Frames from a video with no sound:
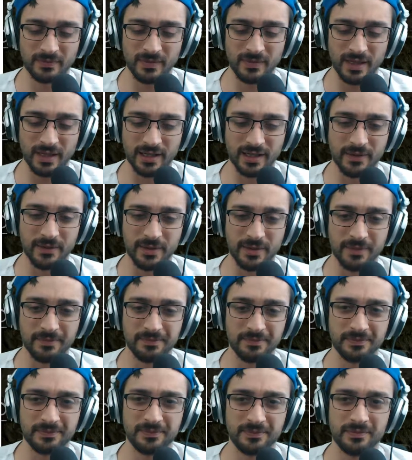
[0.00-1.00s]
Anyway,
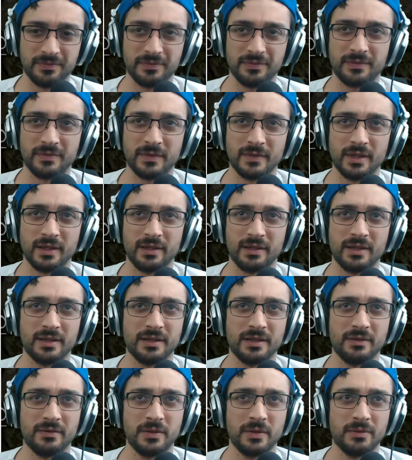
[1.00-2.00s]

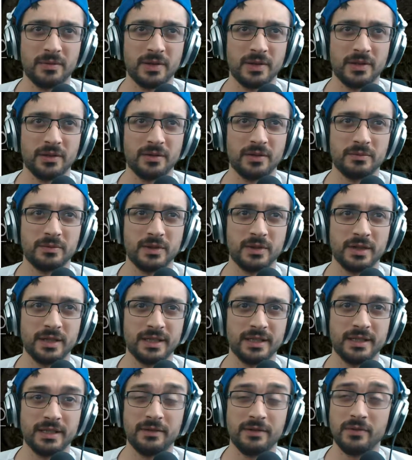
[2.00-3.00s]
if you want me to go
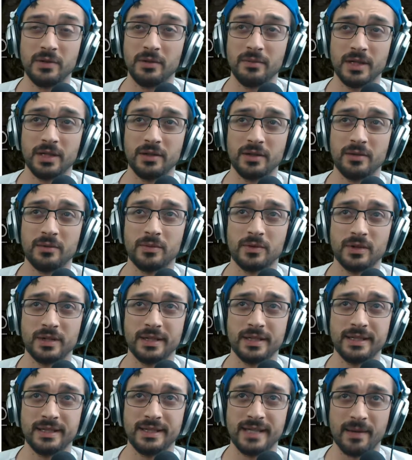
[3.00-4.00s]
more
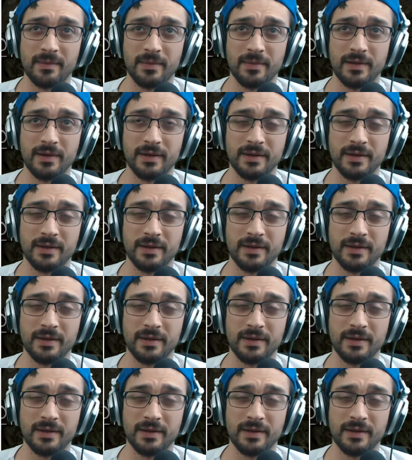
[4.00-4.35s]
in depth,